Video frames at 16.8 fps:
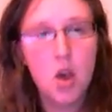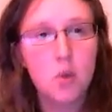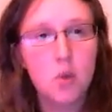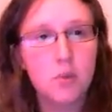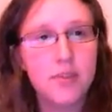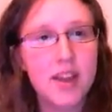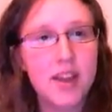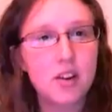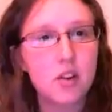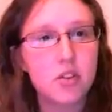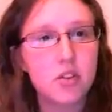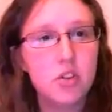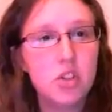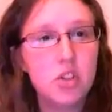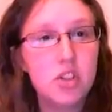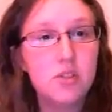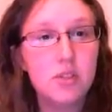We've then got the
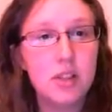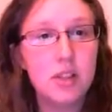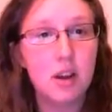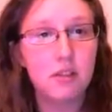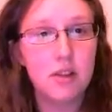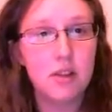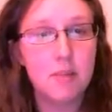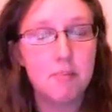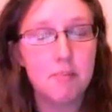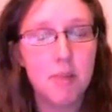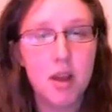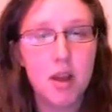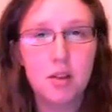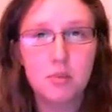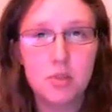nucleon number,